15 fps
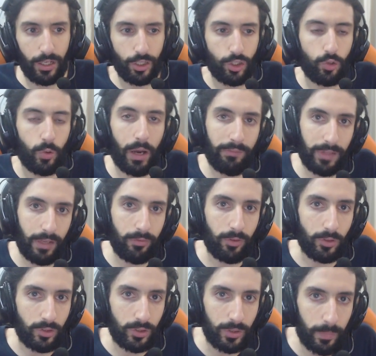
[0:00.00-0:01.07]
You have
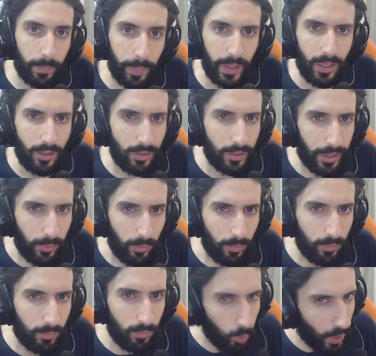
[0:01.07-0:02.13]
levels. Now,
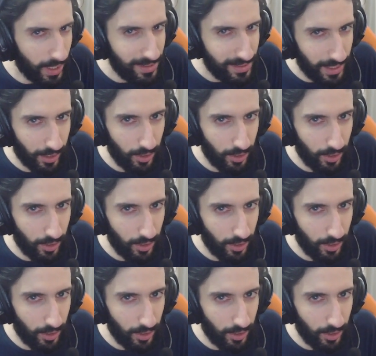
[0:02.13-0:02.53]
why is that